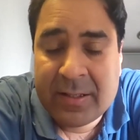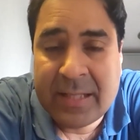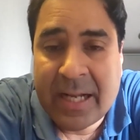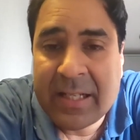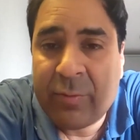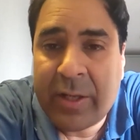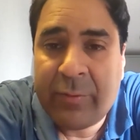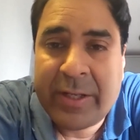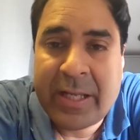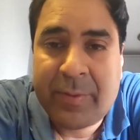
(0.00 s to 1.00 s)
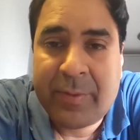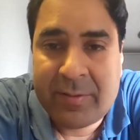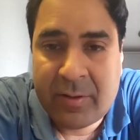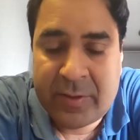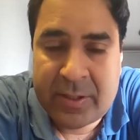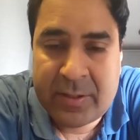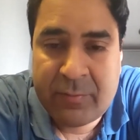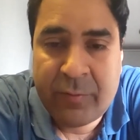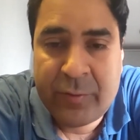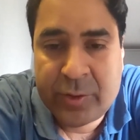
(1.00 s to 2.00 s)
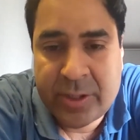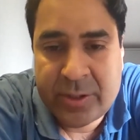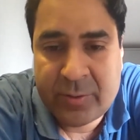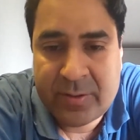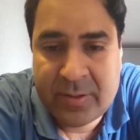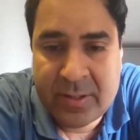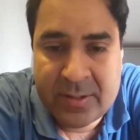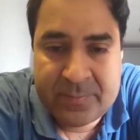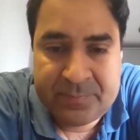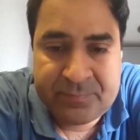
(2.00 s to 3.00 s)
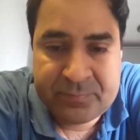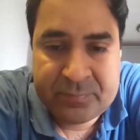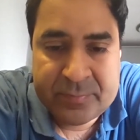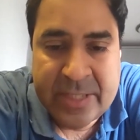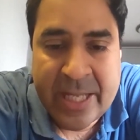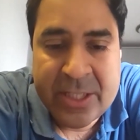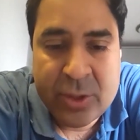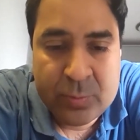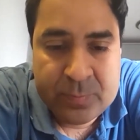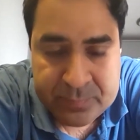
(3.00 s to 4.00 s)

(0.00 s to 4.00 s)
that is when we can preserve it for future use. Thank you.